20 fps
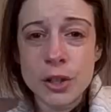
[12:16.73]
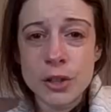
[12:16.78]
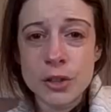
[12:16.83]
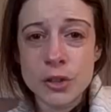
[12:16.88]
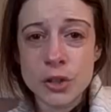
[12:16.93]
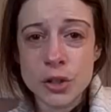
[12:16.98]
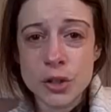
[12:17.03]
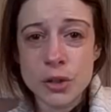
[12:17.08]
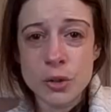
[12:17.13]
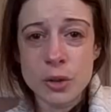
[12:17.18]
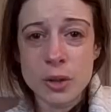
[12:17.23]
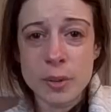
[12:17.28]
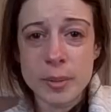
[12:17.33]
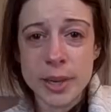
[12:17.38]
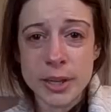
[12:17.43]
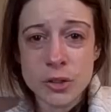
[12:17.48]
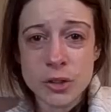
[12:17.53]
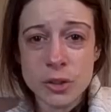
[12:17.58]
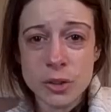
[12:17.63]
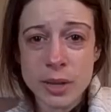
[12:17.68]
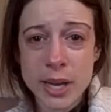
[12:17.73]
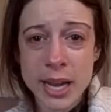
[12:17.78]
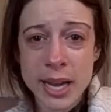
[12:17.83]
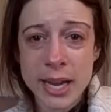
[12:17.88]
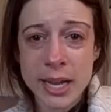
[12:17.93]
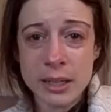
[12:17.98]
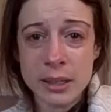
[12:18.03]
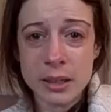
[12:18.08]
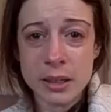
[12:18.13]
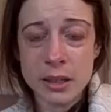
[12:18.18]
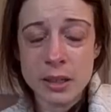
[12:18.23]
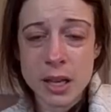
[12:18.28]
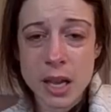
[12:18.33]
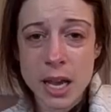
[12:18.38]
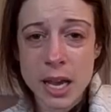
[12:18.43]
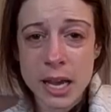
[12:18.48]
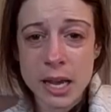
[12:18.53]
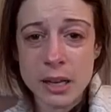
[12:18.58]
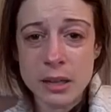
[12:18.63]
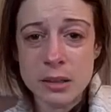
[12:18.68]
just do the best you can
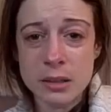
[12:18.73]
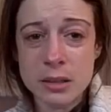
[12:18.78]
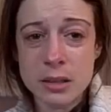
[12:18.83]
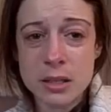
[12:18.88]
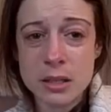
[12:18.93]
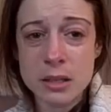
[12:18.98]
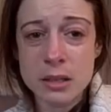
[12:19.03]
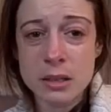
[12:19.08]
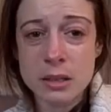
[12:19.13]
and